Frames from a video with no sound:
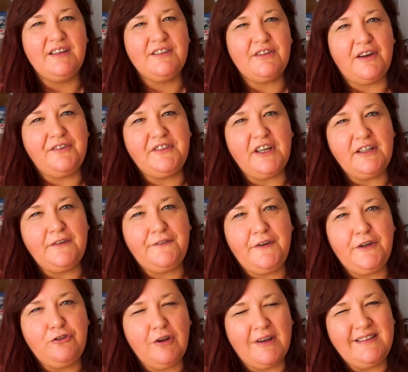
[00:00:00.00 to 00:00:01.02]
So I've done a
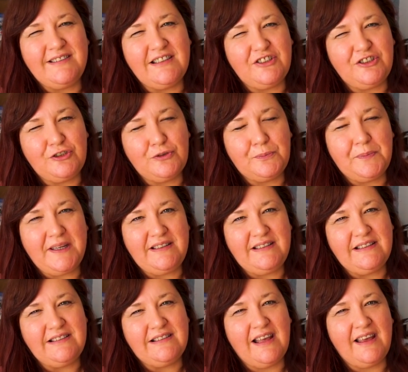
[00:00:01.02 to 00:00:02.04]
few transitional
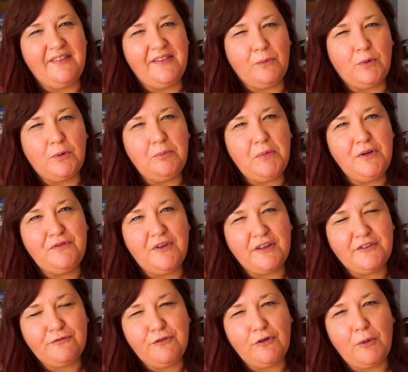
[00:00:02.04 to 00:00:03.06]
pieces there that will move
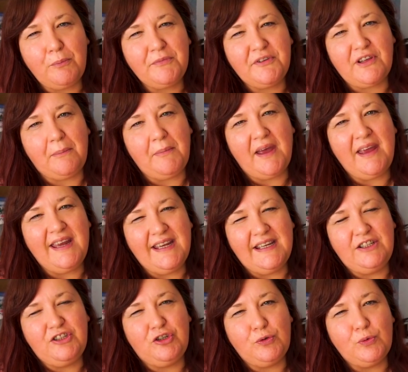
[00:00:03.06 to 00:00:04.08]
us from summer
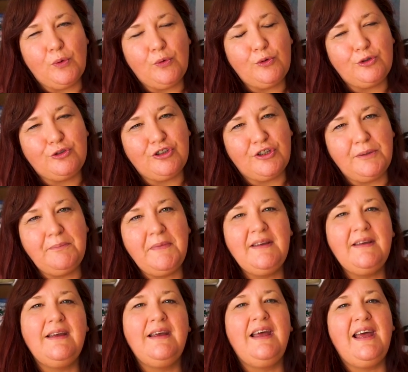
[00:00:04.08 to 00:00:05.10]
into autumn.
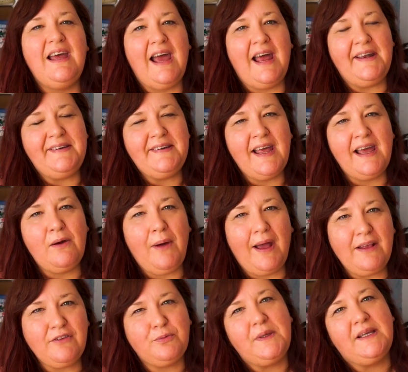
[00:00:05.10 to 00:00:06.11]
And now
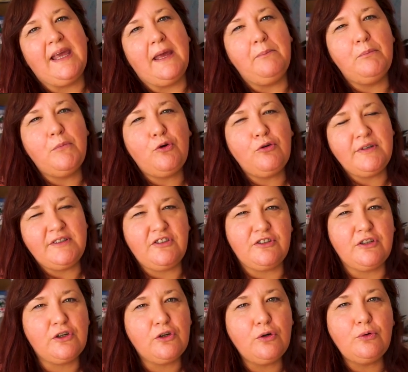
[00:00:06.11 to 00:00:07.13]
as we get more into
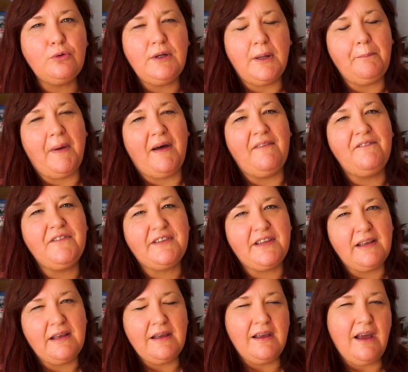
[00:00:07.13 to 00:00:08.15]
the cooler months,
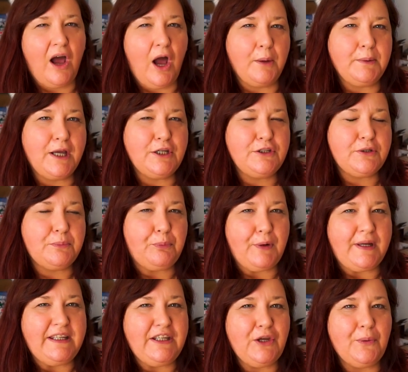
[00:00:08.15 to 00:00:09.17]
I'm going to
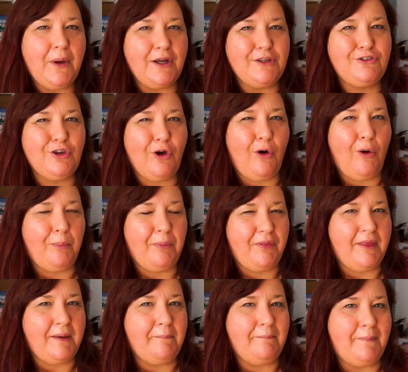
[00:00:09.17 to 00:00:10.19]
bring you a top
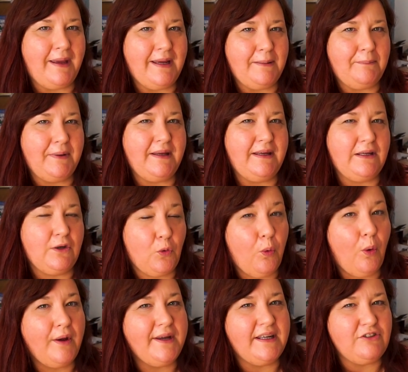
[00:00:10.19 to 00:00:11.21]
that may be
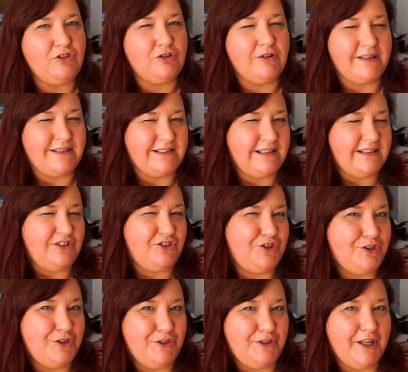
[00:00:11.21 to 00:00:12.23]
quite interesting
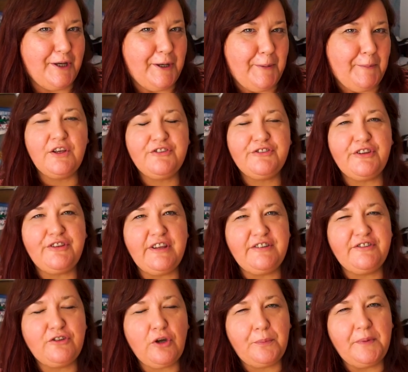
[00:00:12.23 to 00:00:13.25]
to you. So
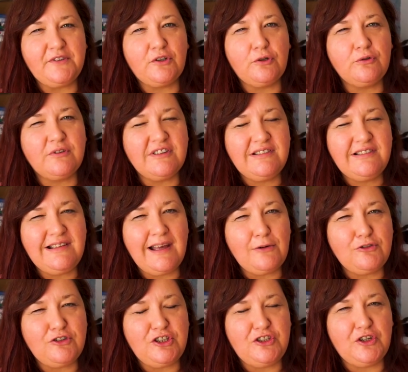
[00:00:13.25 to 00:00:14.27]
this top is called the
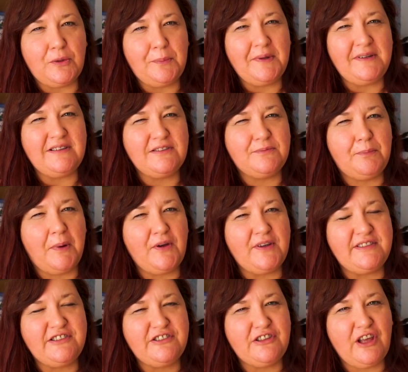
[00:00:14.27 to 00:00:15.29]
slouchy top and it's by
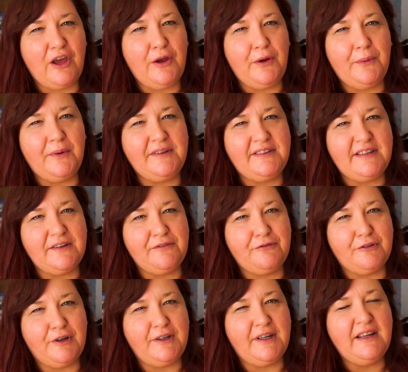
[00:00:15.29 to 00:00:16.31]
Sew
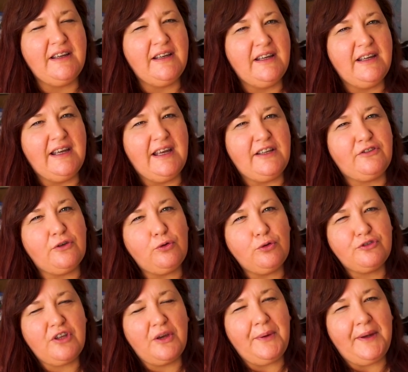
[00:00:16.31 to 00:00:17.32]
Different. It's
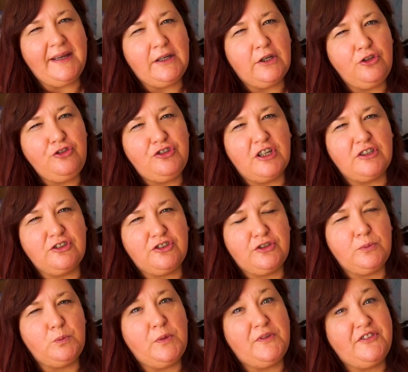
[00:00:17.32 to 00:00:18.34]
also in
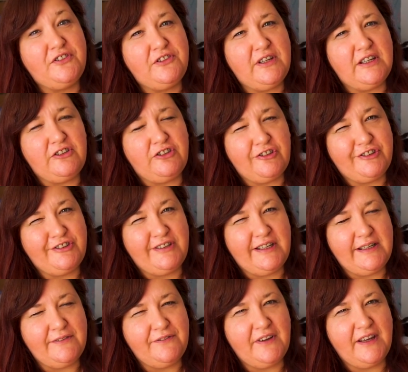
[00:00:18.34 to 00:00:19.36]
conjunction with Stitches
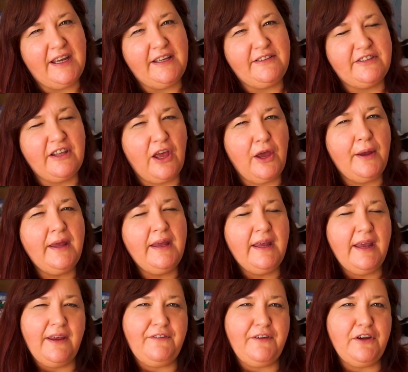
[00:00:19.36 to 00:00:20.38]
TV. So
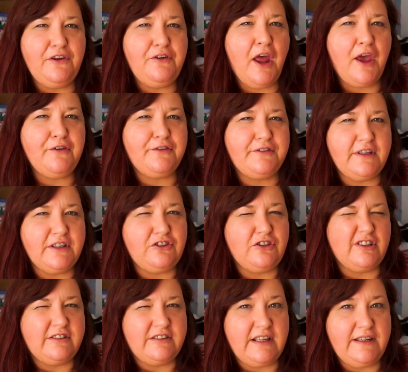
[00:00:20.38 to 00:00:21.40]
if you know
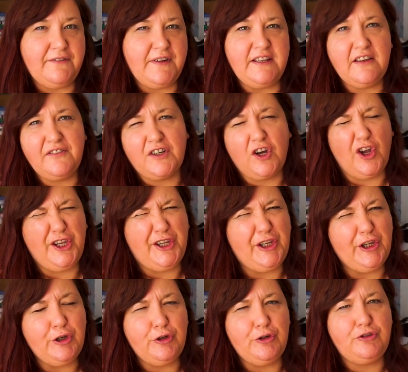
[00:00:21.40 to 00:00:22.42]
Stitches TV, they've got a
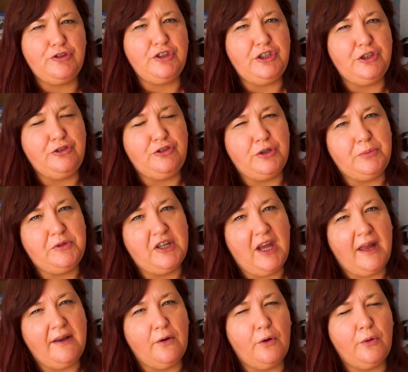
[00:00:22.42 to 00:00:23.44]
huge YouTube
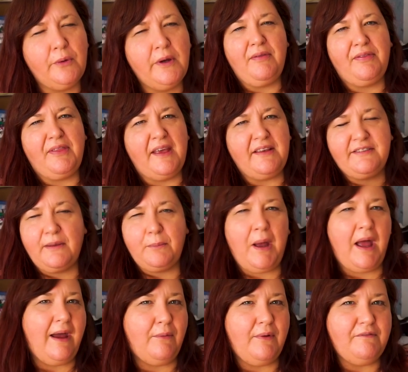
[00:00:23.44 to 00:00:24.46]
channel. They're
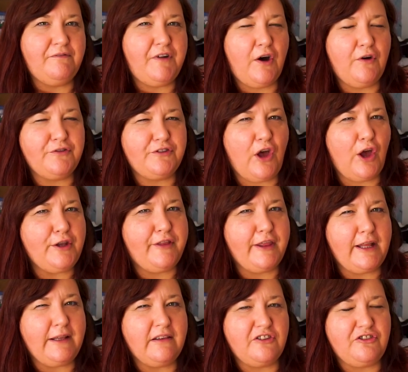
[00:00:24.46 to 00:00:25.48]
somehow involved. So I
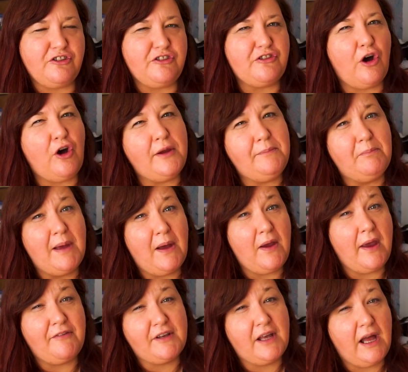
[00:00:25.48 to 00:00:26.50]
think the design might
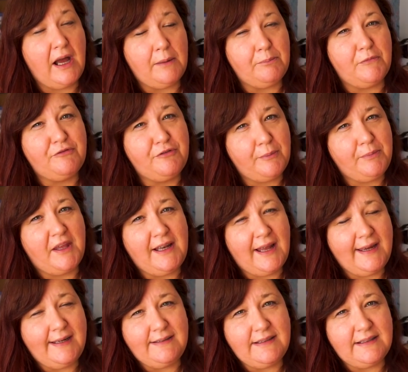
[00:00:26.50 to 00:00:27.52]
have come from the
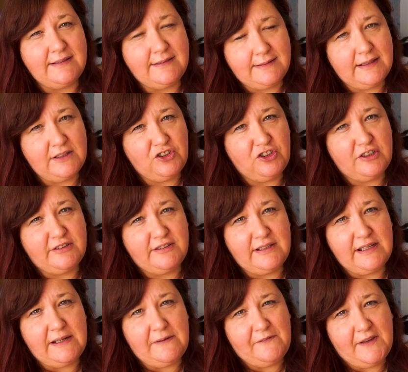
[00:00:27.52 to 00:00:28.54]
lady at Stitches
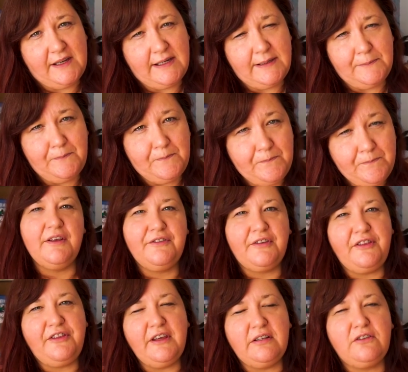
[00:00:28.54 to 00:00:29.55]
TV. So
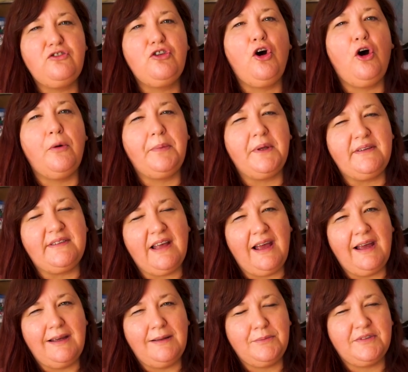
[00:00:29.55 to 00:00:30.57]
this top is
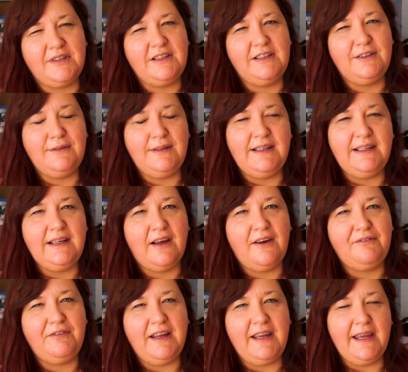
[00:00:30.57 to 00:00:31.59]
absolutely
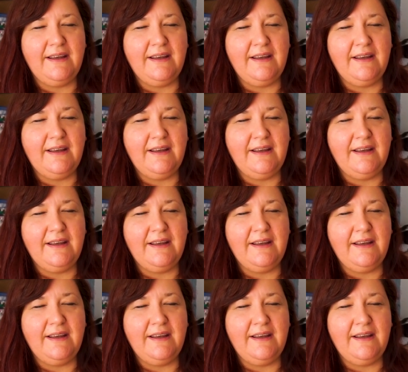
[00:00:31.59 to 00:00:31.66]
lovely.